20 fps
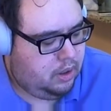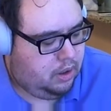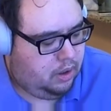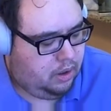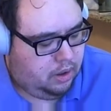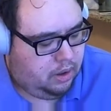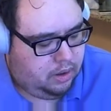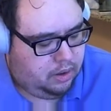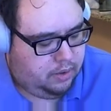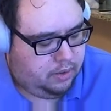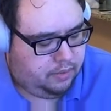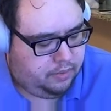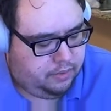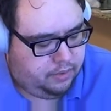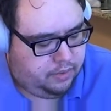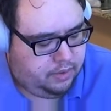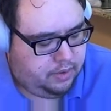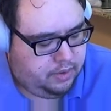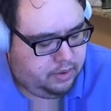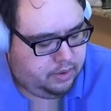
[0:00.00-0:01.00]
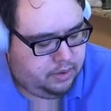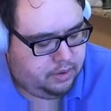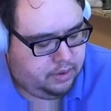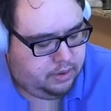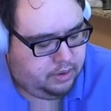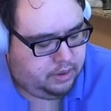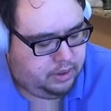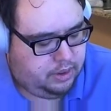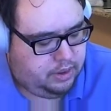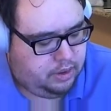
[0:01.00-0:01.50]
of
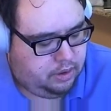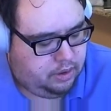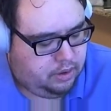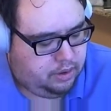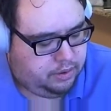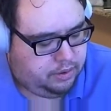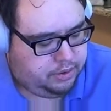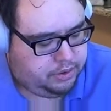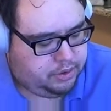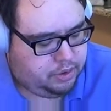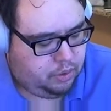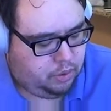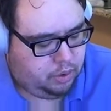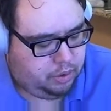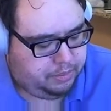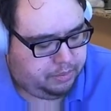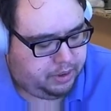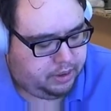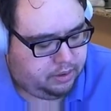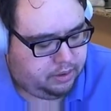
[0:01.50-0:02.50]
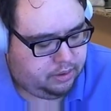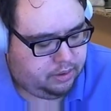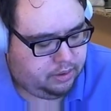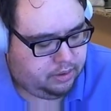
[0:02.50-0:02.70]
the Earth's orbit